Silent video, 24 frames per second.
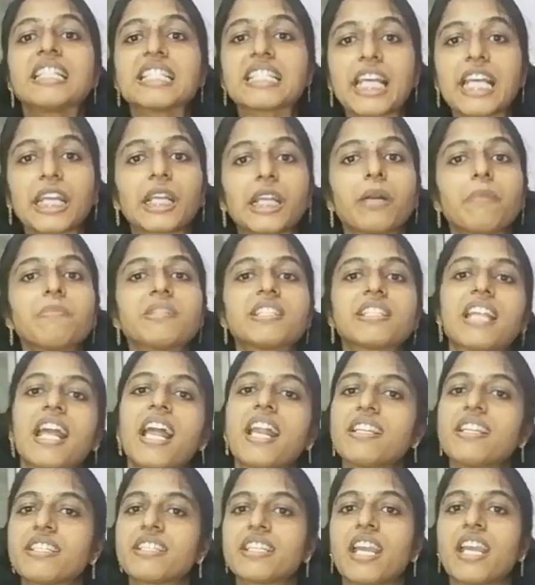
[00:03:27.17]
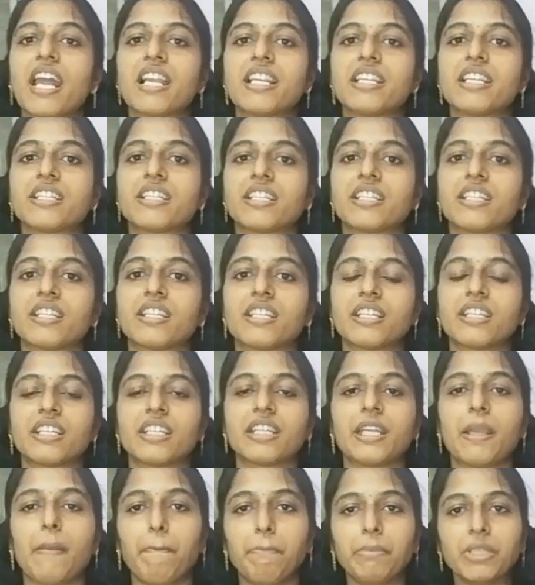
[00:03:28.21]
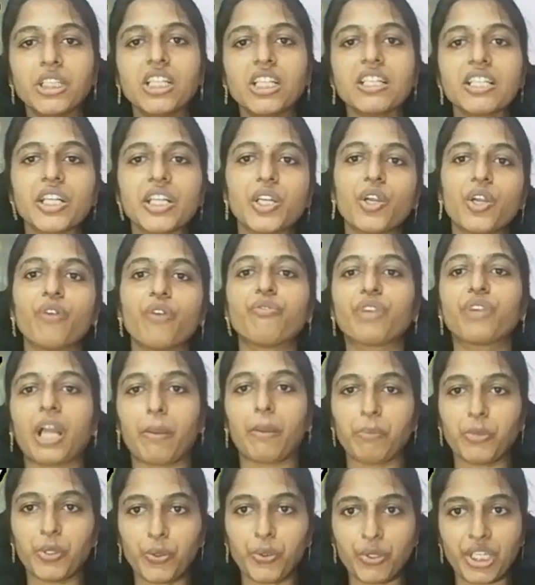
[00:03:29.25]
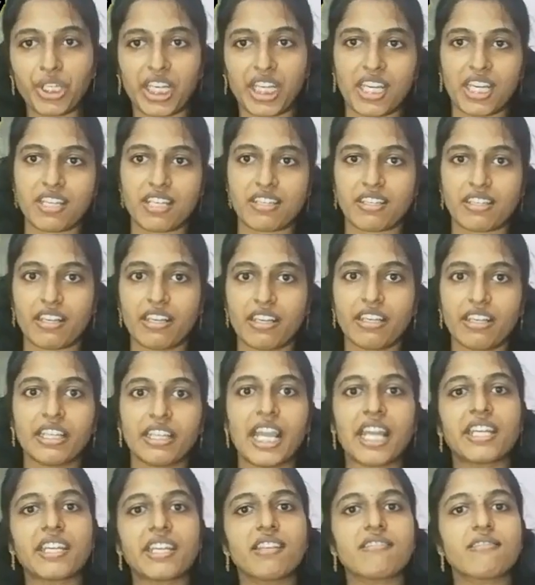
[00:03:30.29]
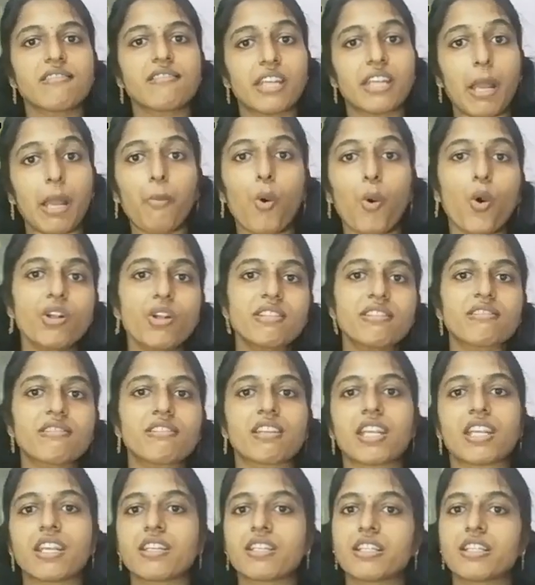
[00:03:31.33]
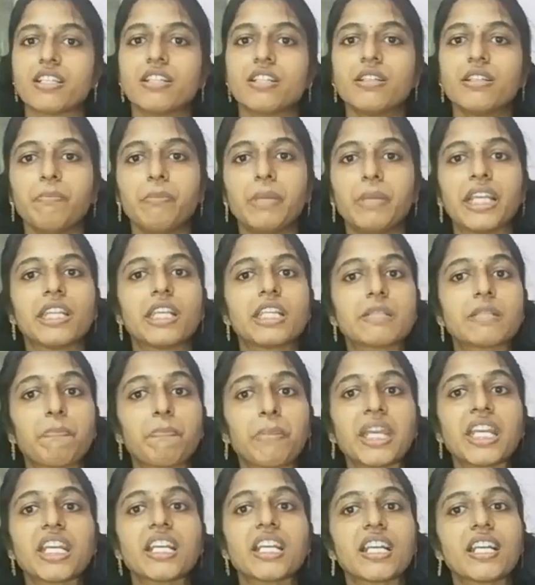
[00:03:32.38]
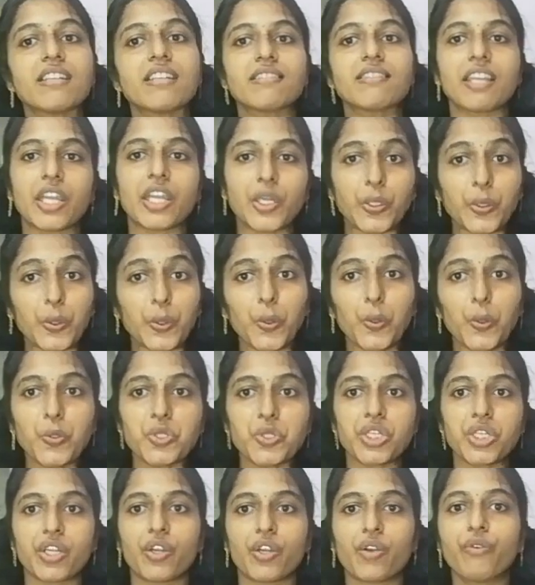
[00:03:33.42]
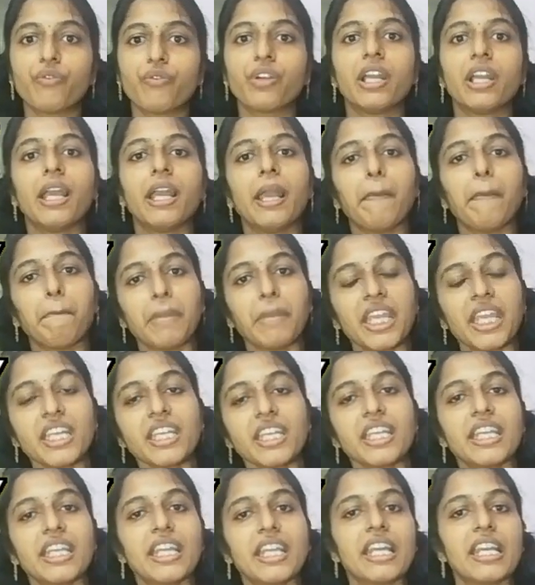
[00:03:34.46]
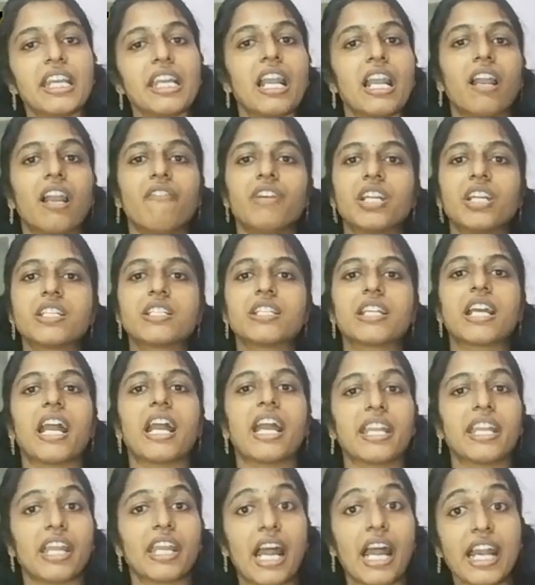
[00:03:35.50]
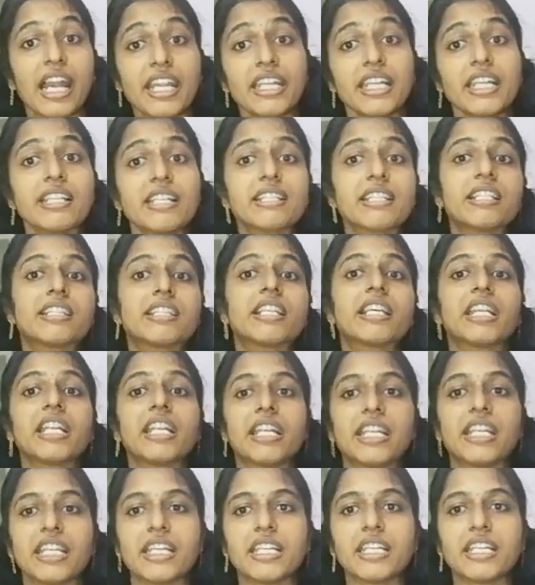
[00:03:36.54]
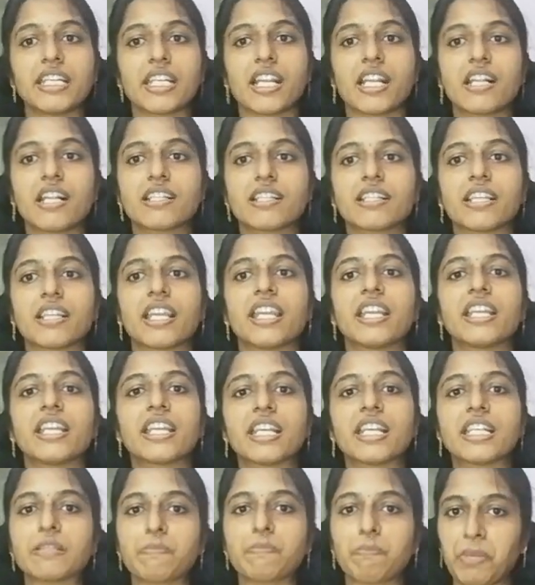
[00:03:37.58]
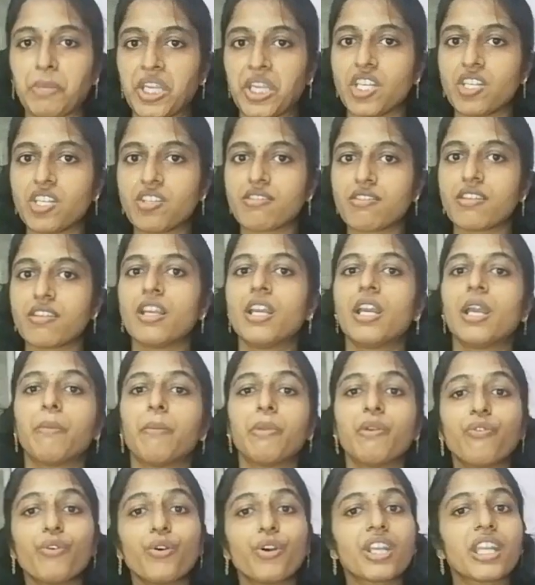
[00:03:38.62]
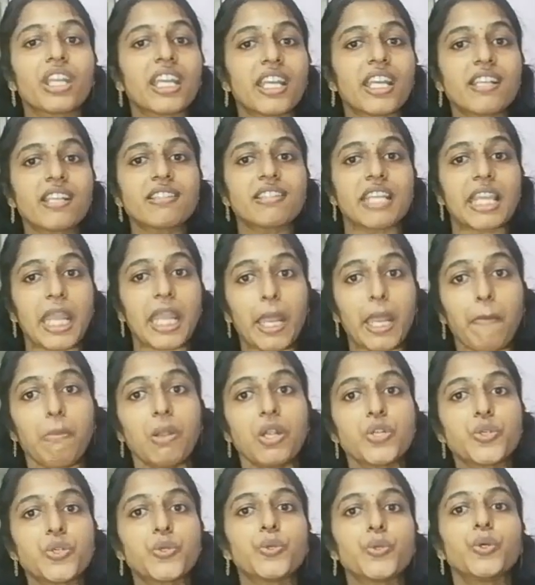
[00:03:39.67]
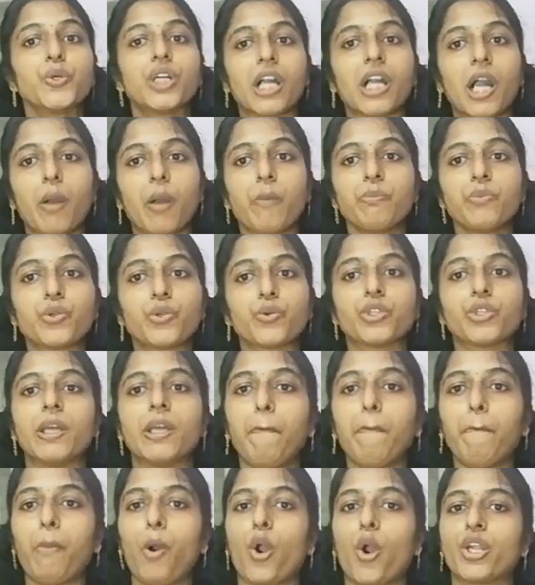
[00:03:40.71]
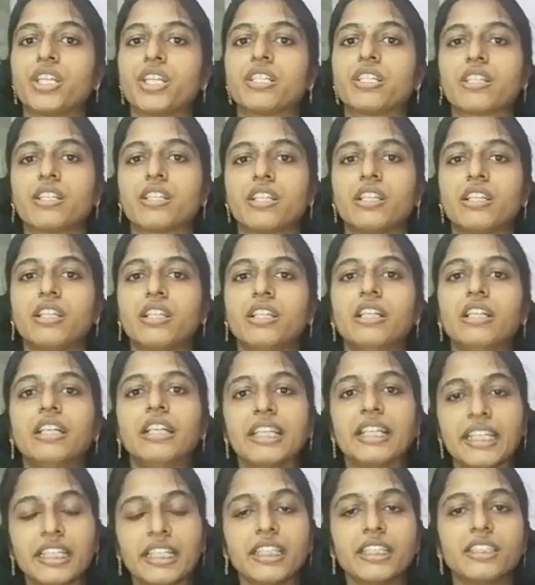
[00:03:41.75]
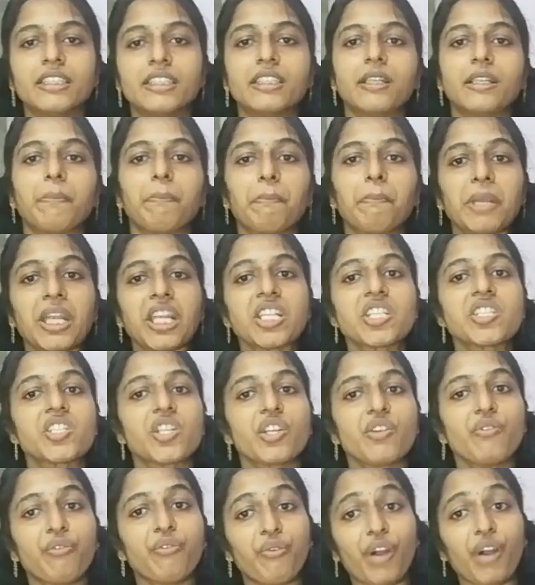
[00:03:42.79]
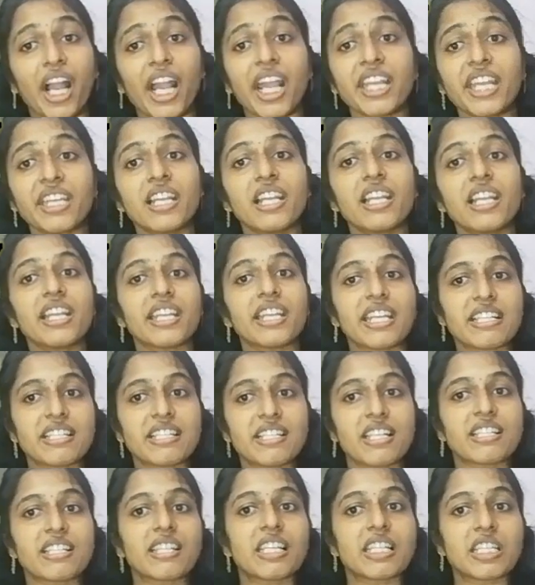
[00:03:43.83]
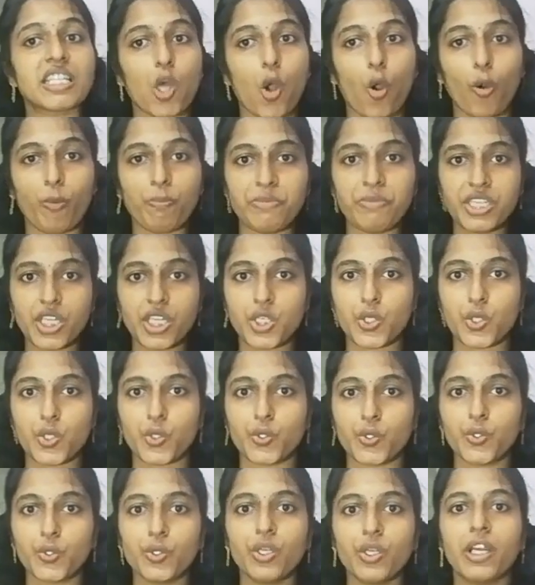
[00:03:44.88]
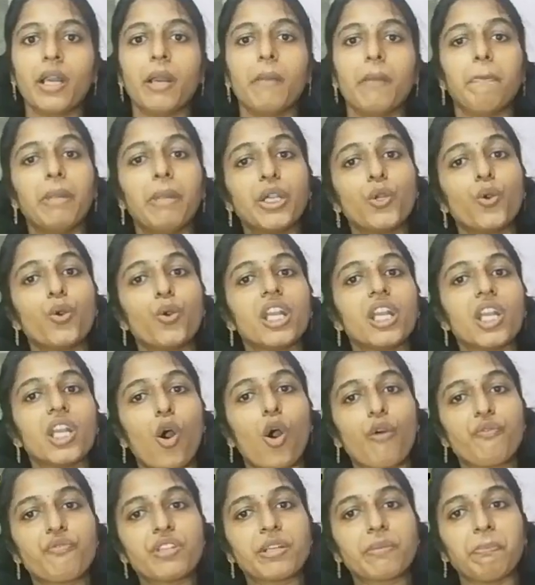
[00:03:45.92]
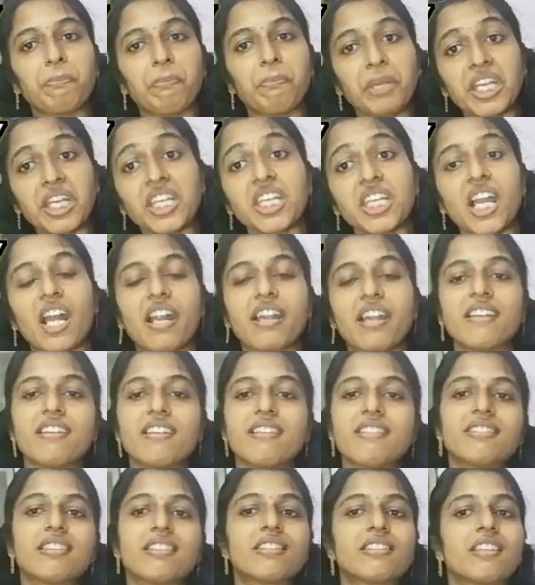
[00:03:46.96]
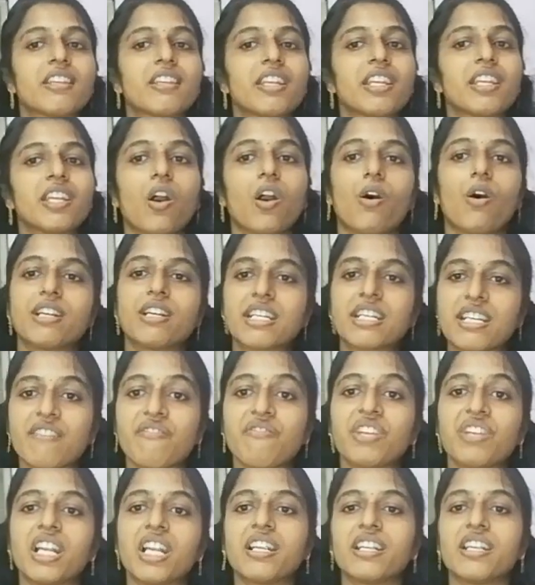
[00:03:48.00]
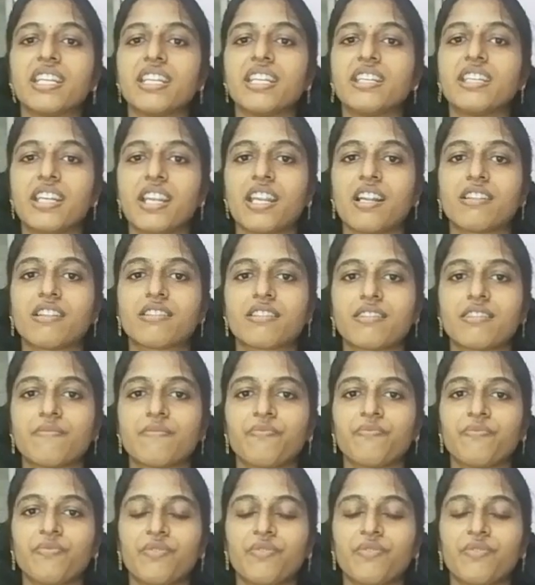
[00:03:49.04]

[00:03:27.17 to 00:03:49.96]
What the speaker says: circumstantiality. A pattern of communication that is demonstrated by the speaker's inclusion of many irrelevant and unnecessary details in his speech before he is able to come to the point. Here, patient finally reaches his objective but only after many unnecessary or trivial details.